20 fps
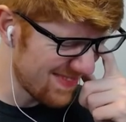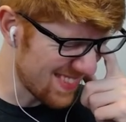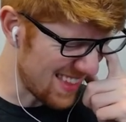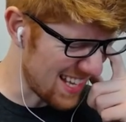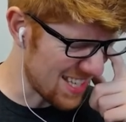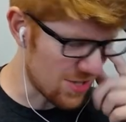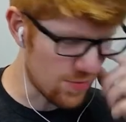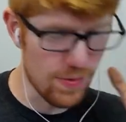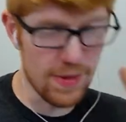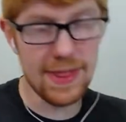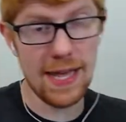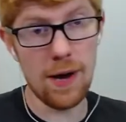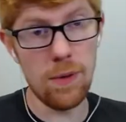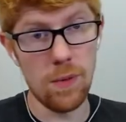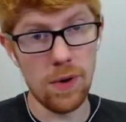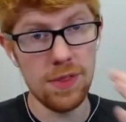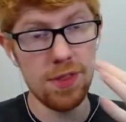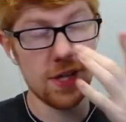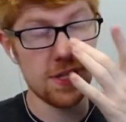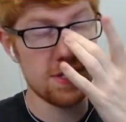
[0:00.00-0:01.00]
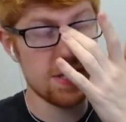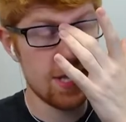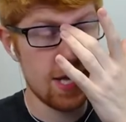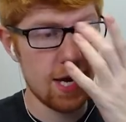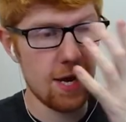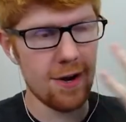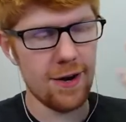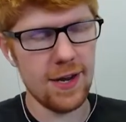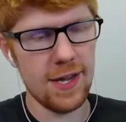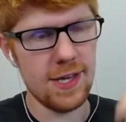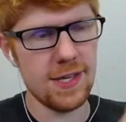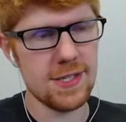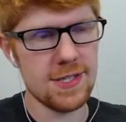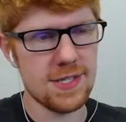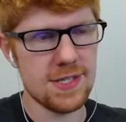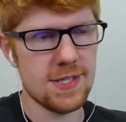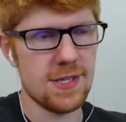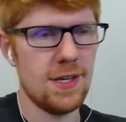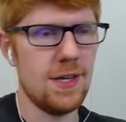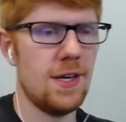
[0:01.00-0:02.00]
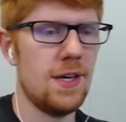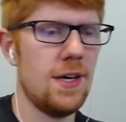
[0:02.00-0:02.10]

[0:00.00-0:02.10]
That's what that one that's there is.